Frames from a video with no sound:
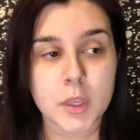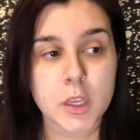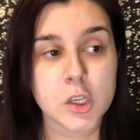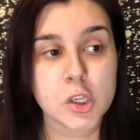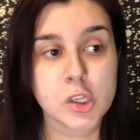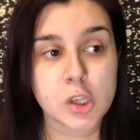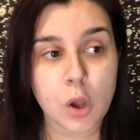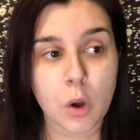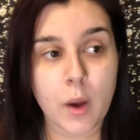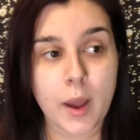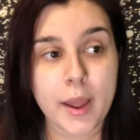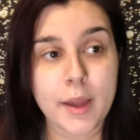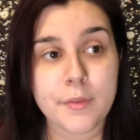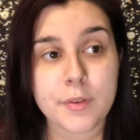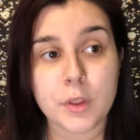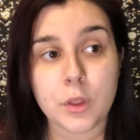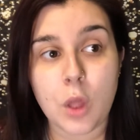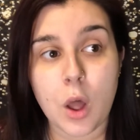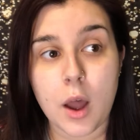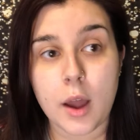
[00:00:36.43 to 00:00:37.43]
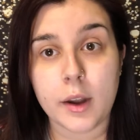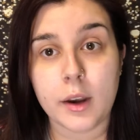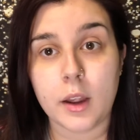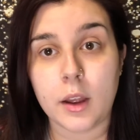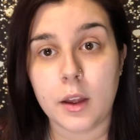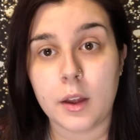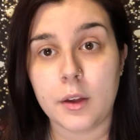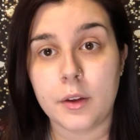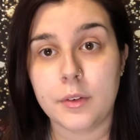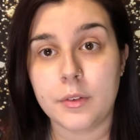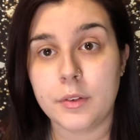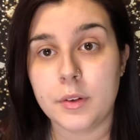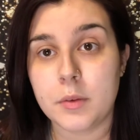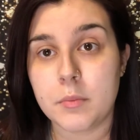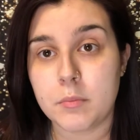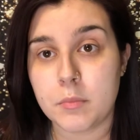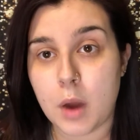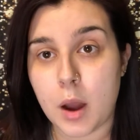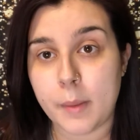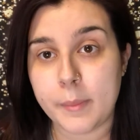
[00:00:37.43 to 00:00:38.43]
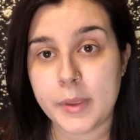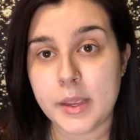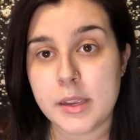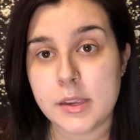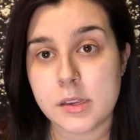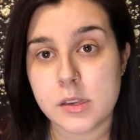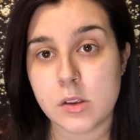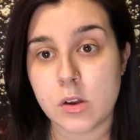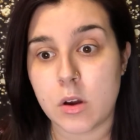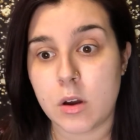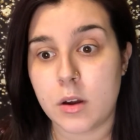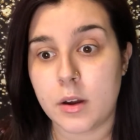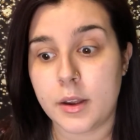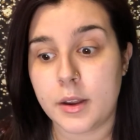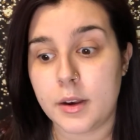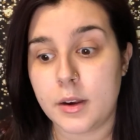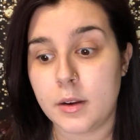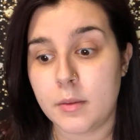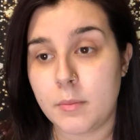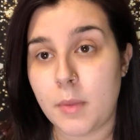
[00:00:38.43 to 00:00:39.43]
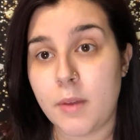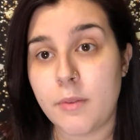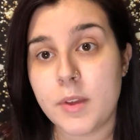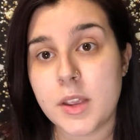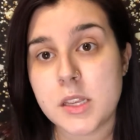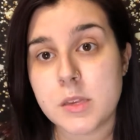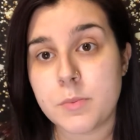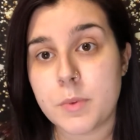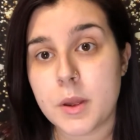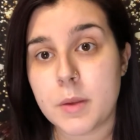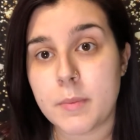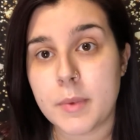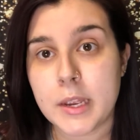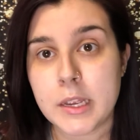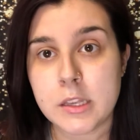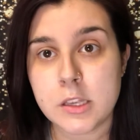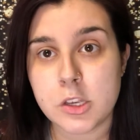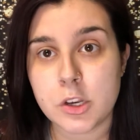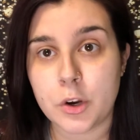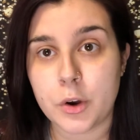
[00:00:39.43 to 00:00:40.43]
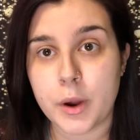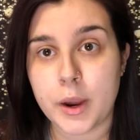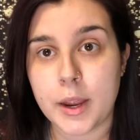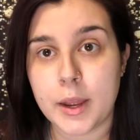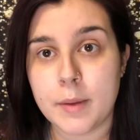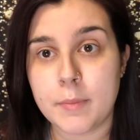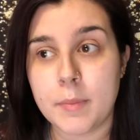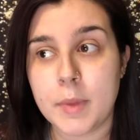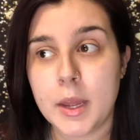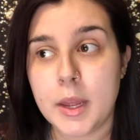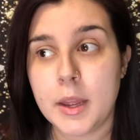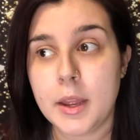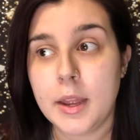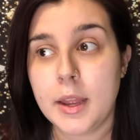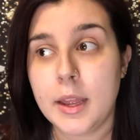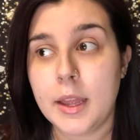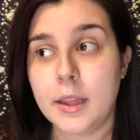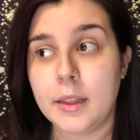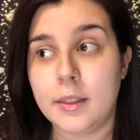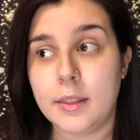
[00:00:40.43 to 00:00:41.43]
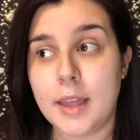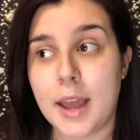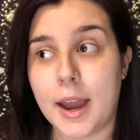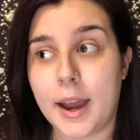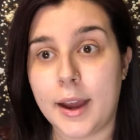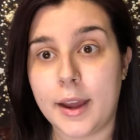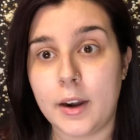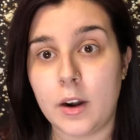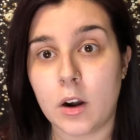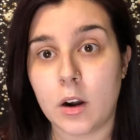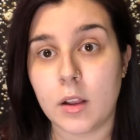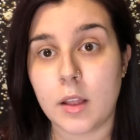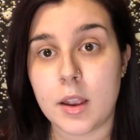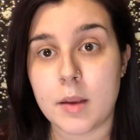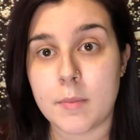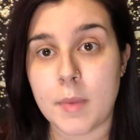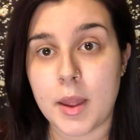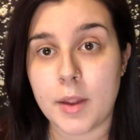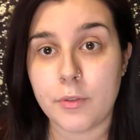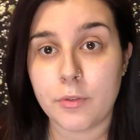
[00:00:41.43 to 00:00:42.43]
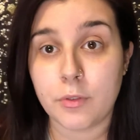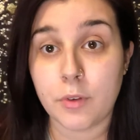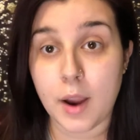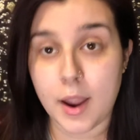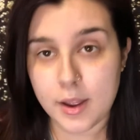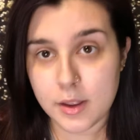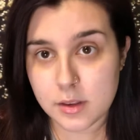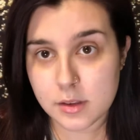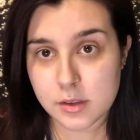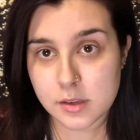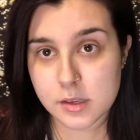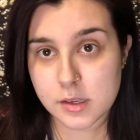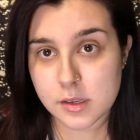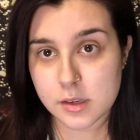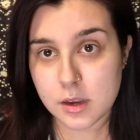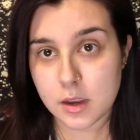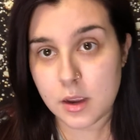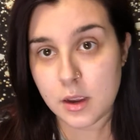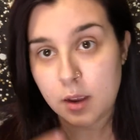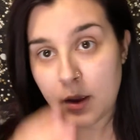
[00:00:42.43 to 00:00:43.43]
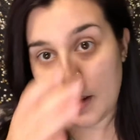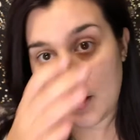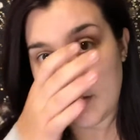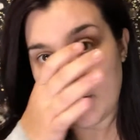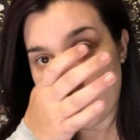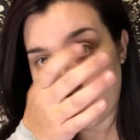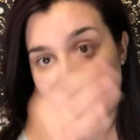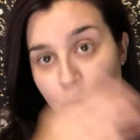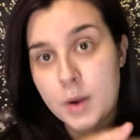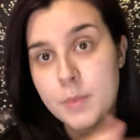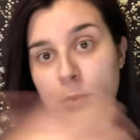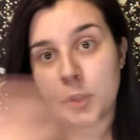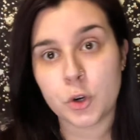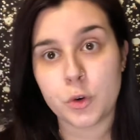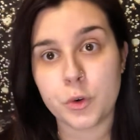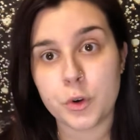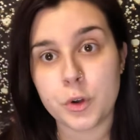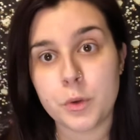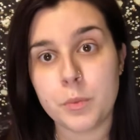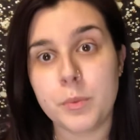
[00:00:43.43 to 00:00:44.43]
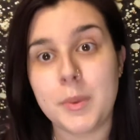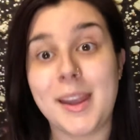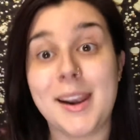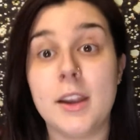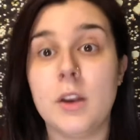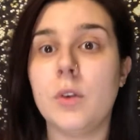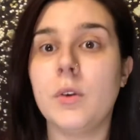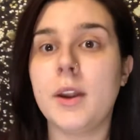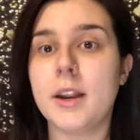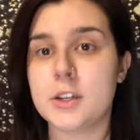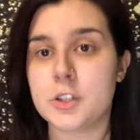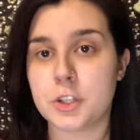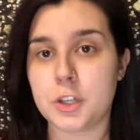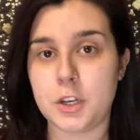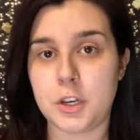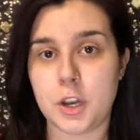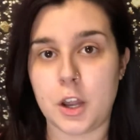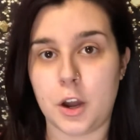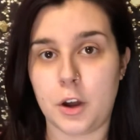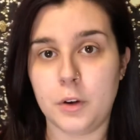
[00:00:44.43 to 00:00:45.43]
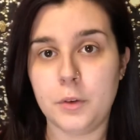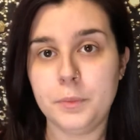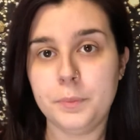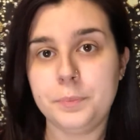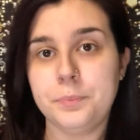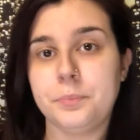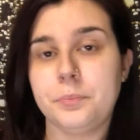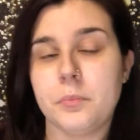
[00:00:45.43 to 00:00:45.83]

So I have a lot of mommies on my Facebook, my Instagram, that are like my friends from the group that I don't actually know.